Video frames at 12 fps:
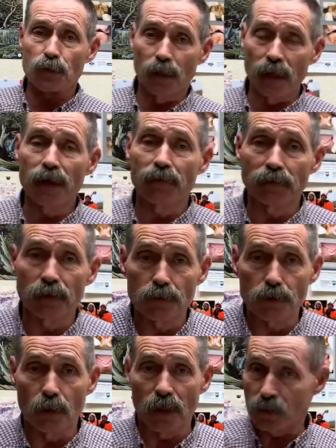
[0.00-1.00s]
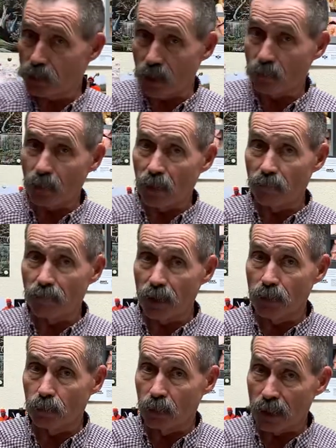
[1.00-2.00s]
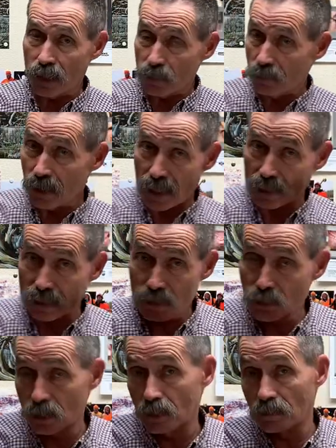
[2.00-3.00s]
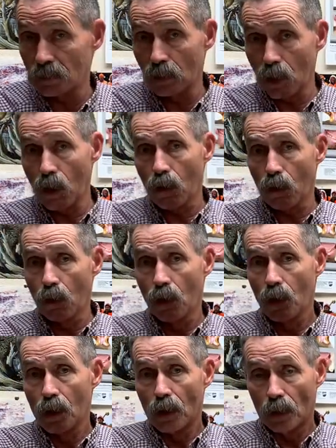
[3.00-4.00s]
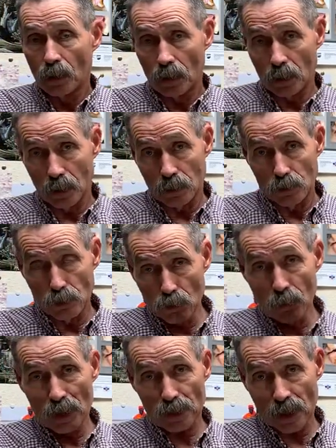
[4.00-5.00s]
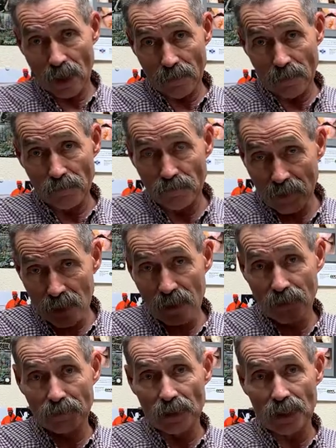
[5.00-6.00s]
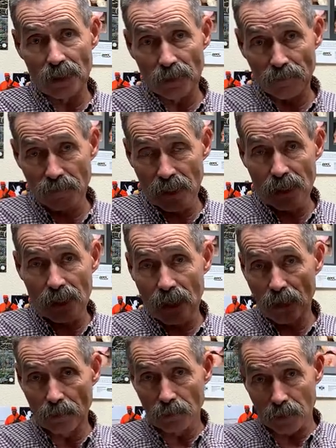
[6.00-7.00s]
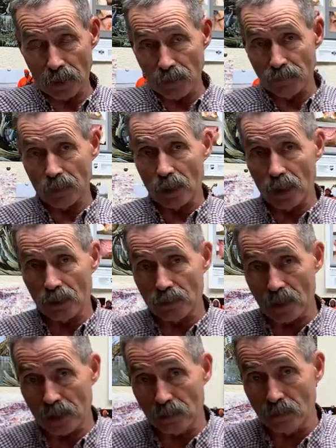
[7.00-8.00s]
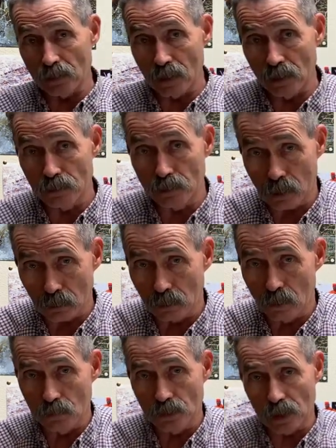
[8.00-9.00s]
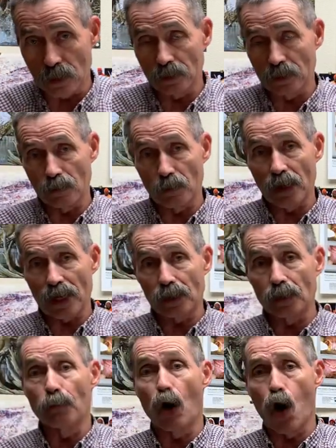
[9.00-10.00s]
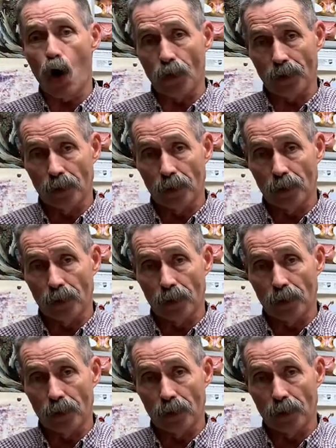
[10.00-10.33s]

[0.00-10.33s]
left, and so I just kept on feeding. Well, that's a violation of the law. You must have a VFD to feed it. I don't care if you got a tractor trailer truckload sitting in the back of the barn.